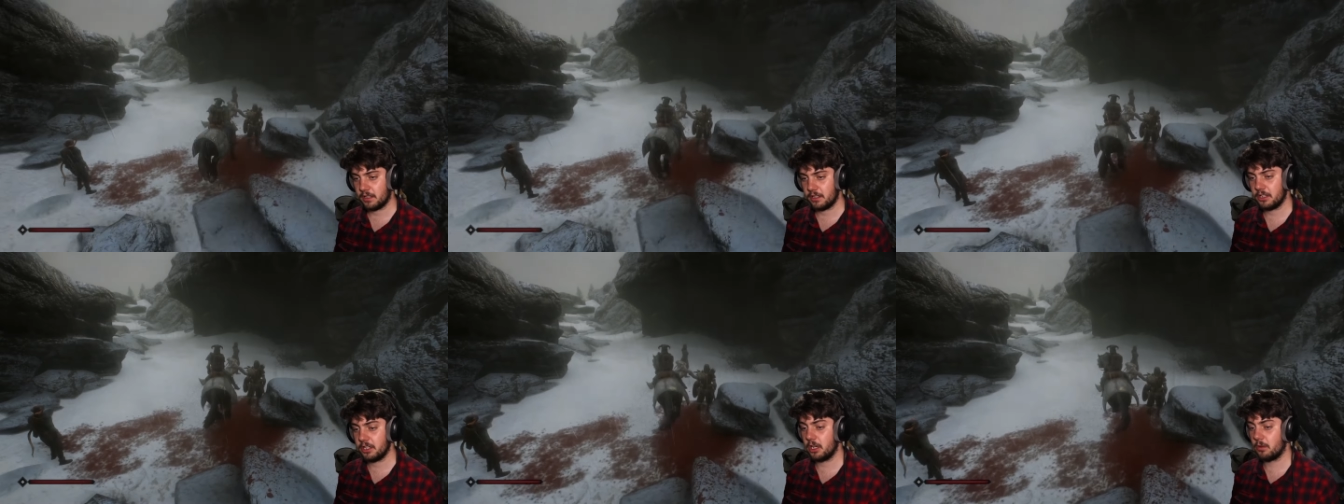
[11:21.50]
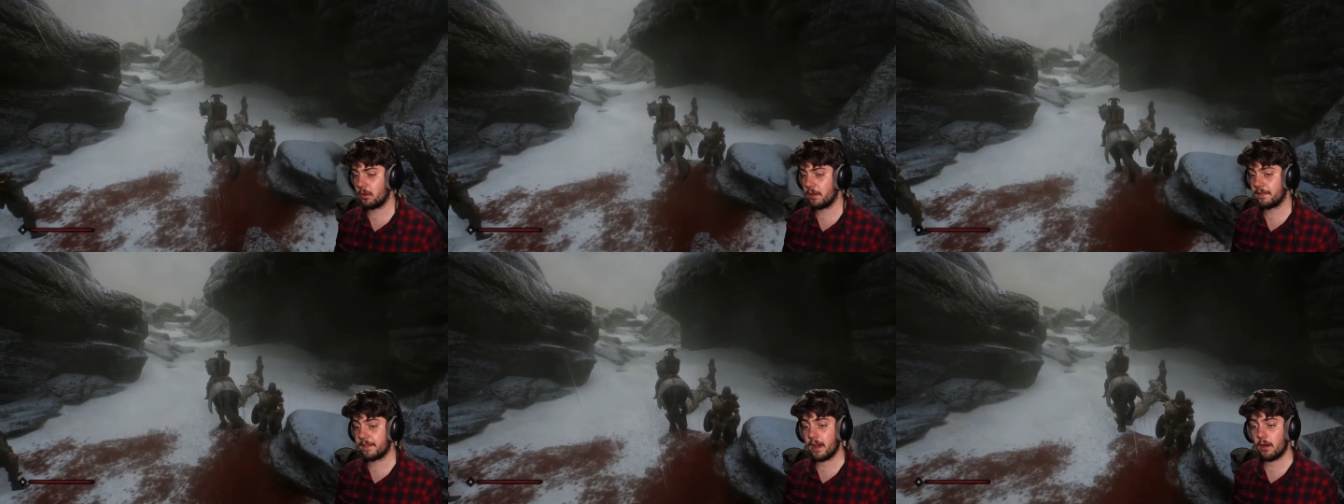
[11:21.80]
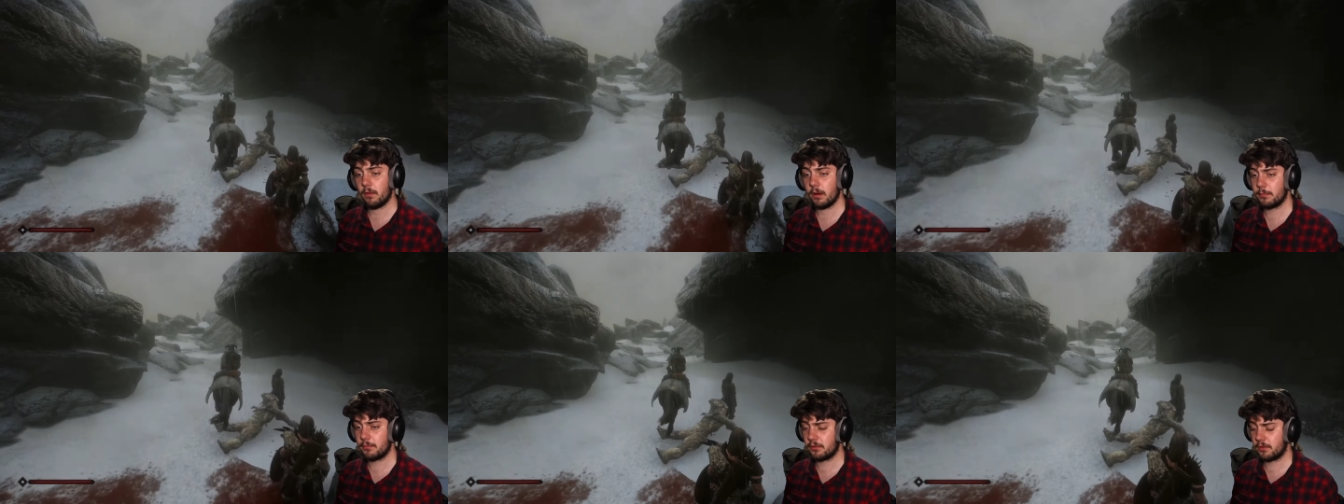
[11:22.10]
You know what? That
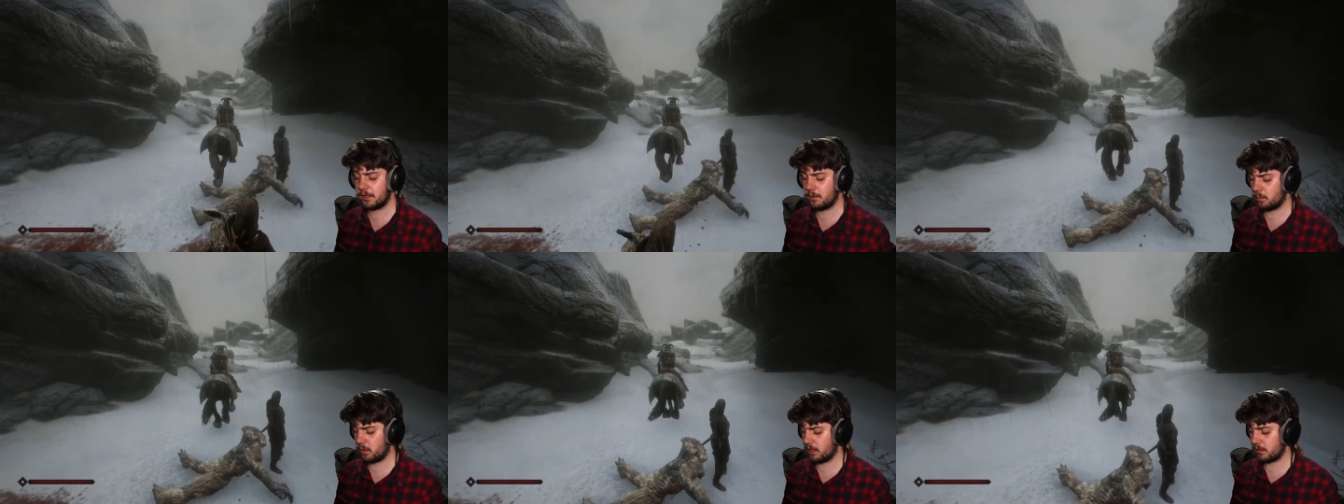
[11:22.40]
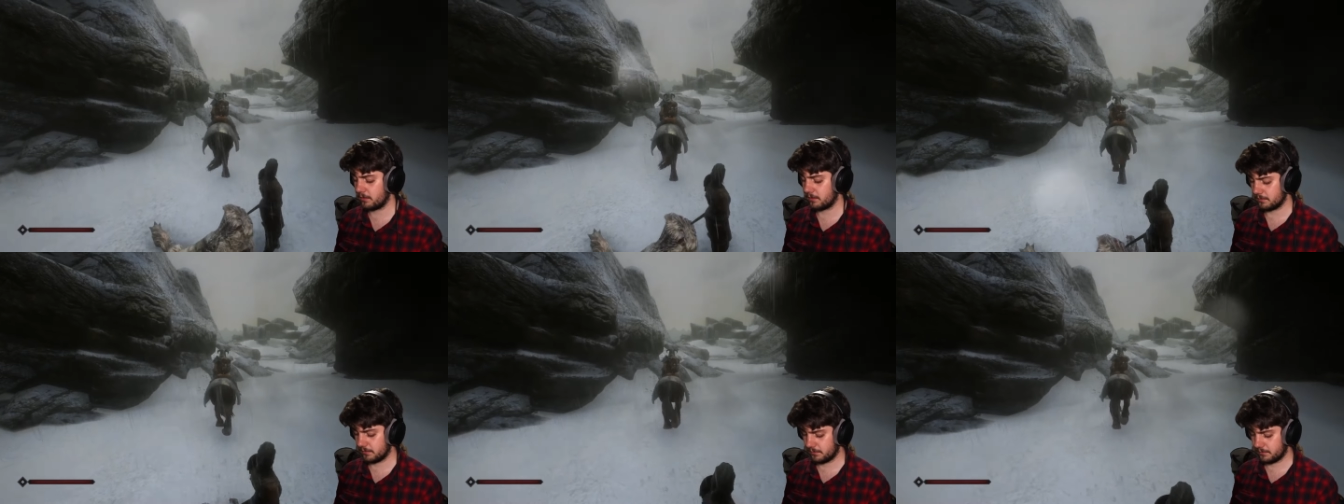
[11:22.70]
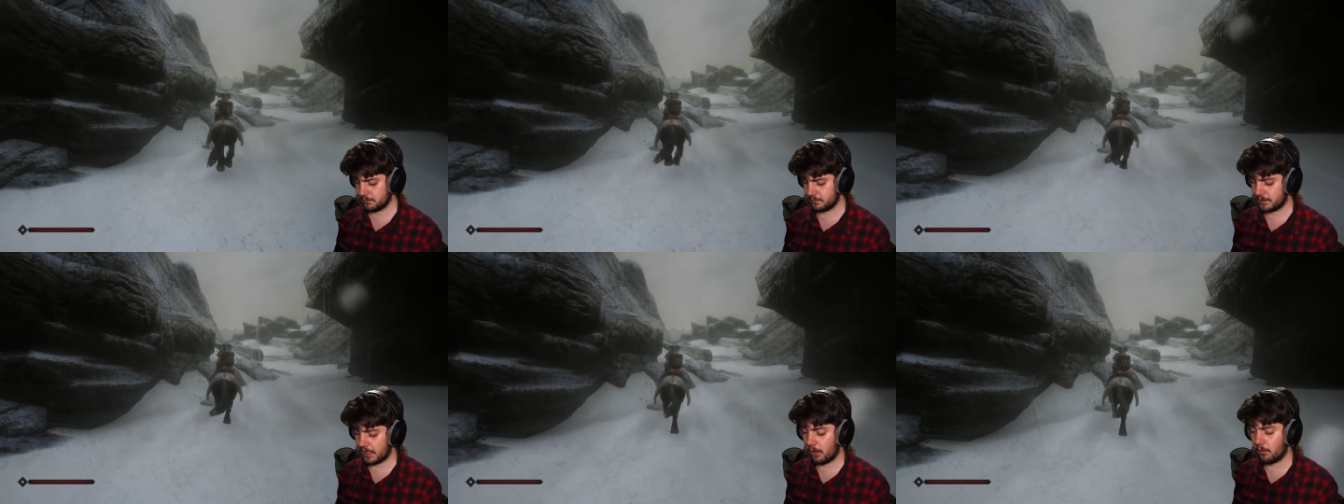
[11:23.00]
went pretty well.
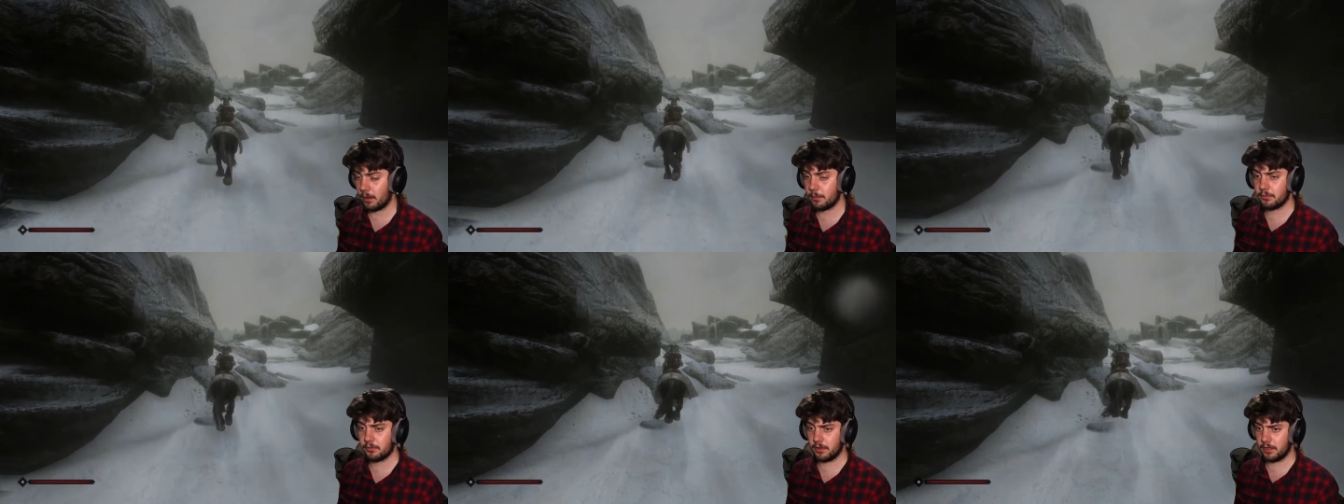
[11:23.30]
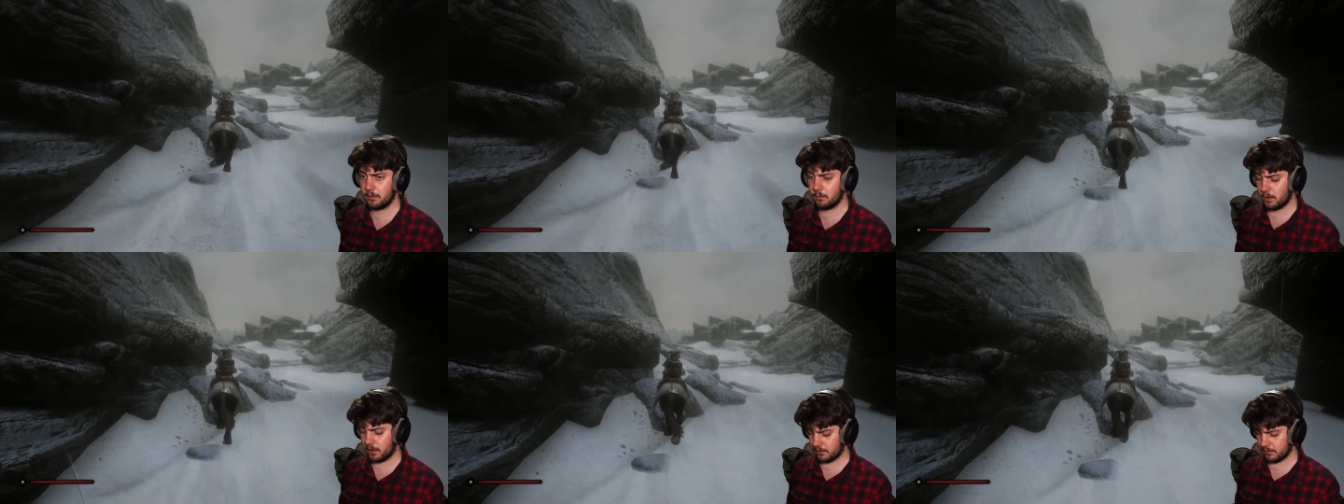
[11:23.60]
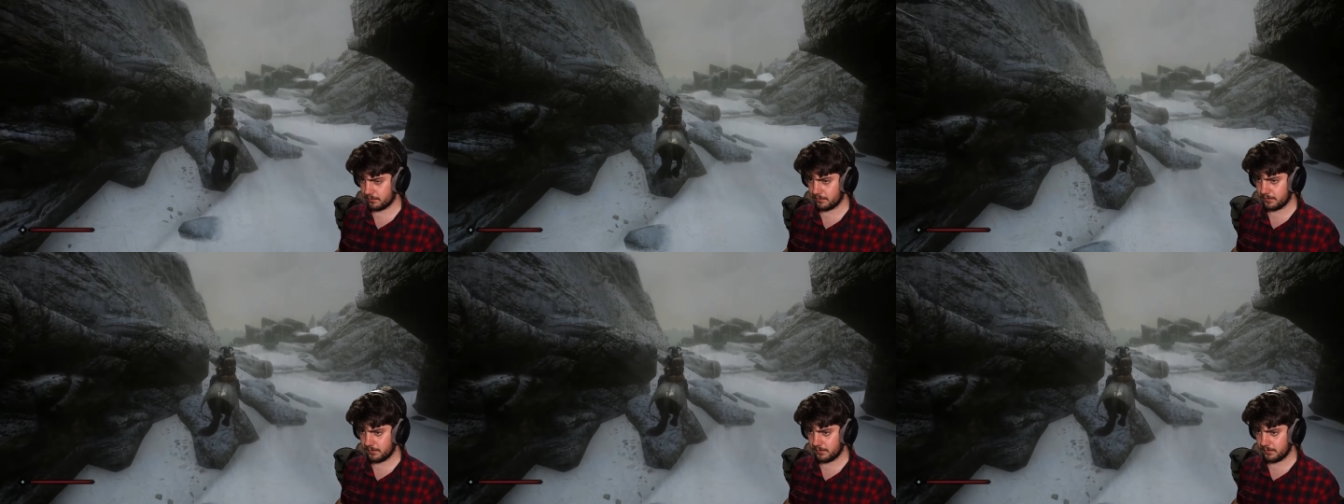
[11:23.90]
That went pretty well.